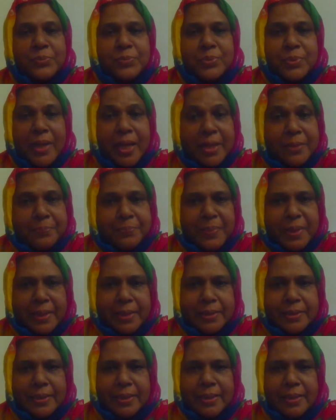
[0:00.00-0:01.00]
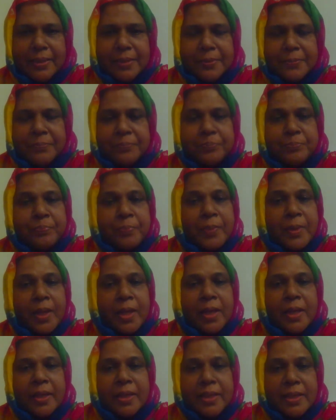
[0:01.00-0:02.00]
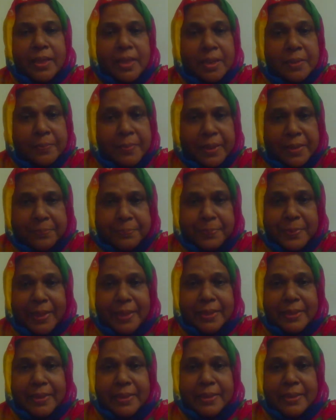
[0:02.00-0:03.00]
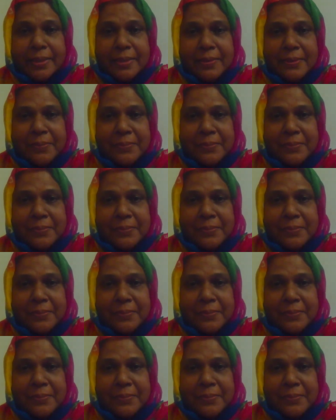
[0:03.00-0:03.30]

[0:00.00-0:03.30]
thread painting, earbud painting.